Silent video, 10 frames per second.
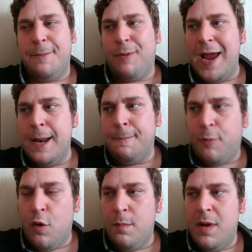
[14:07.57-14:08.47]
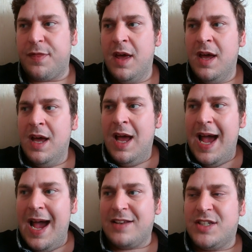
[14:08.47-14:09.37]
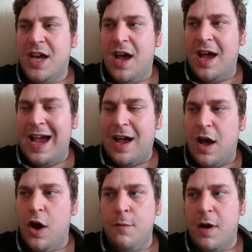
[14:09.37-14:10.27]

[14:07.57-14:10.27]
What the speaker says: playing Bournemouth at home.